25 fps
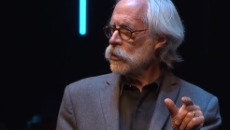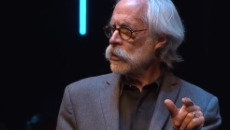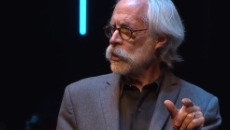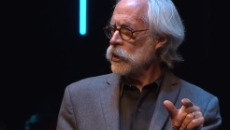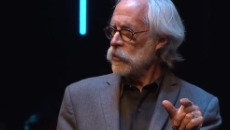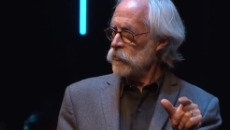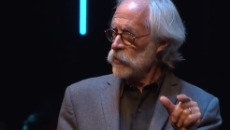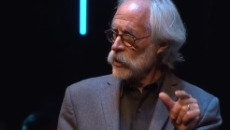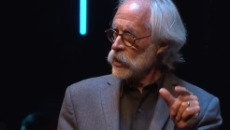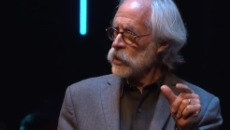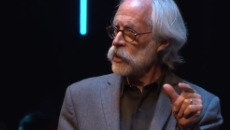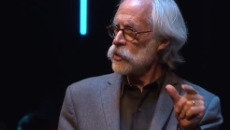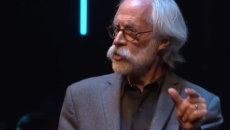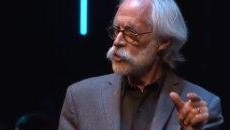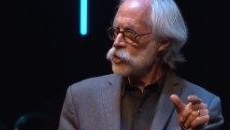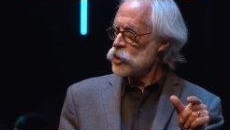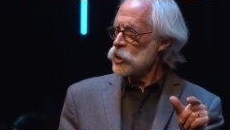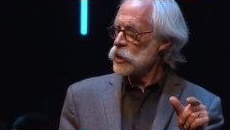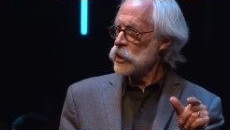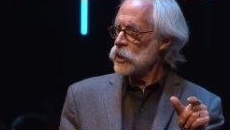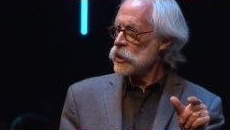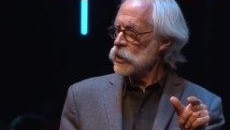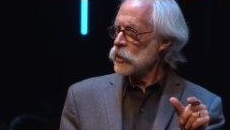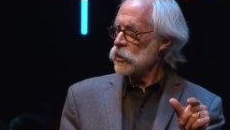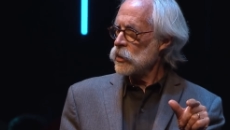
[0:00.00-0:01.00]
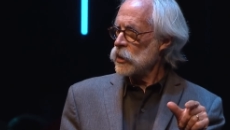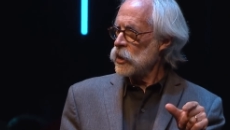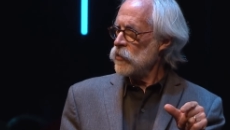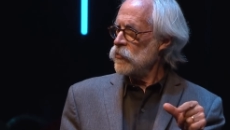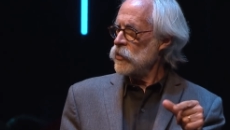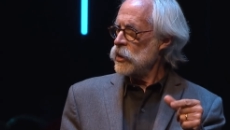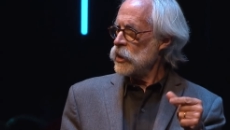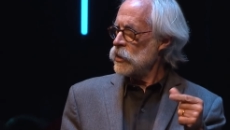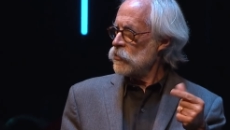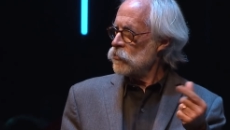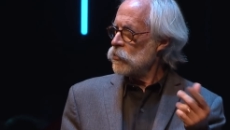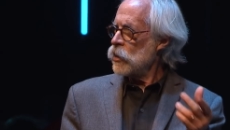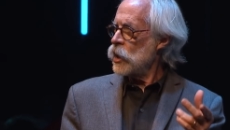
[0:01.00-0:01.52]

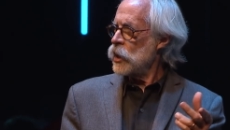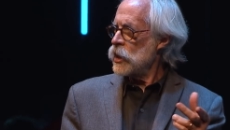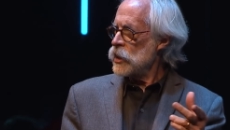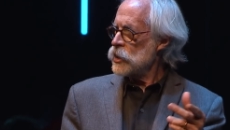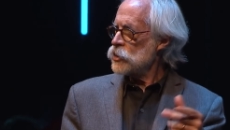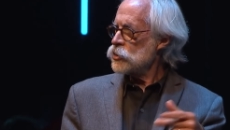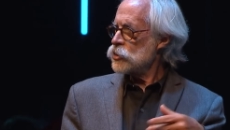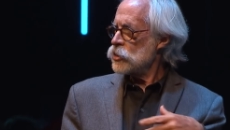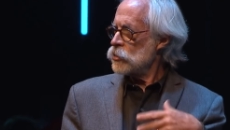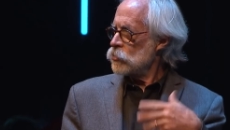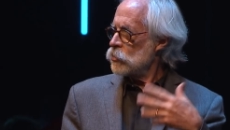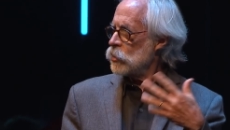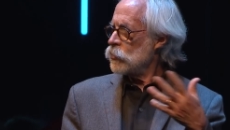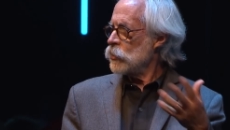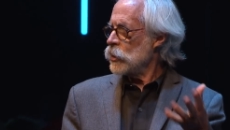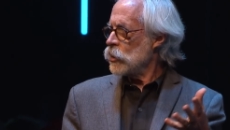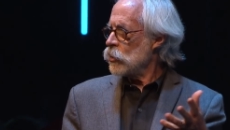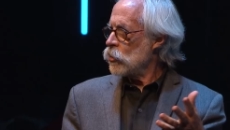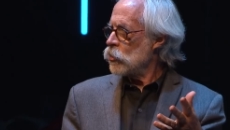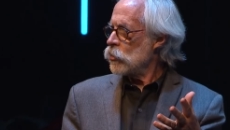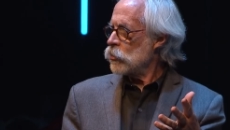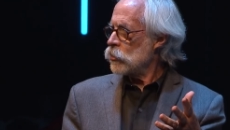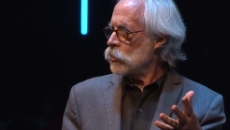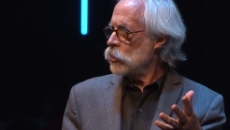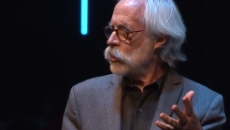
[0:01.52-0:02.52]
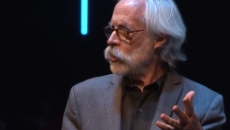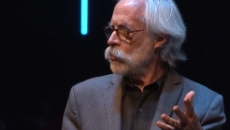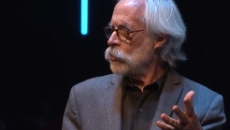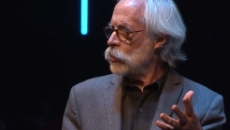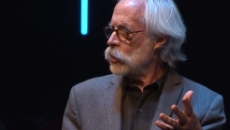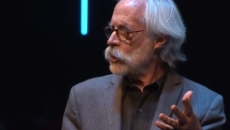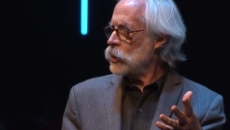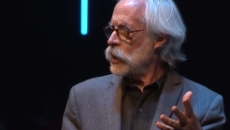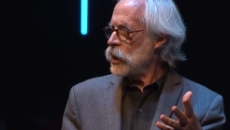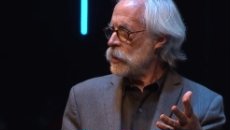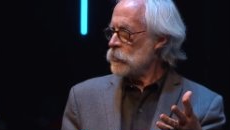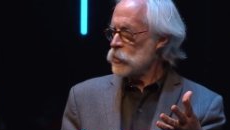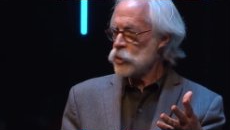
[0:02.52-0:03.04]
giving rise to what we call global
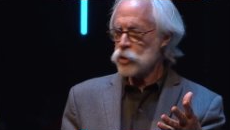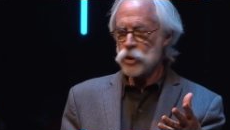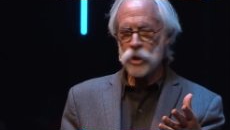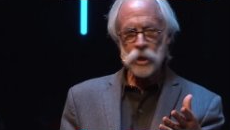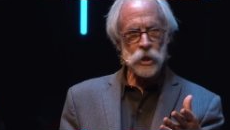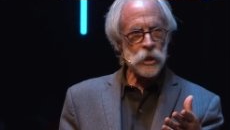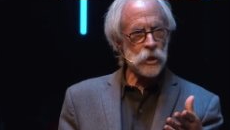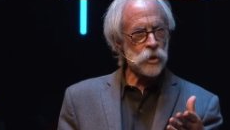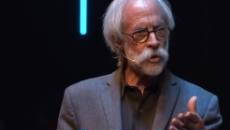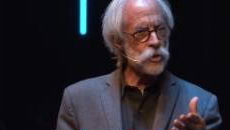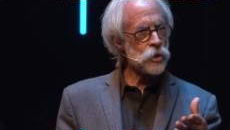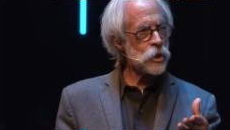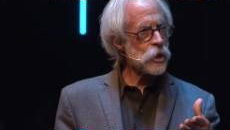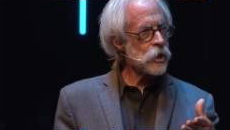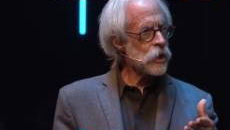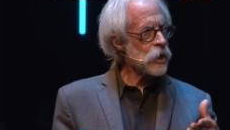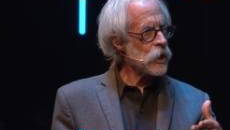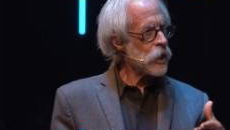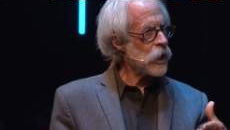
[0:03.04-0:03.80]
climate change,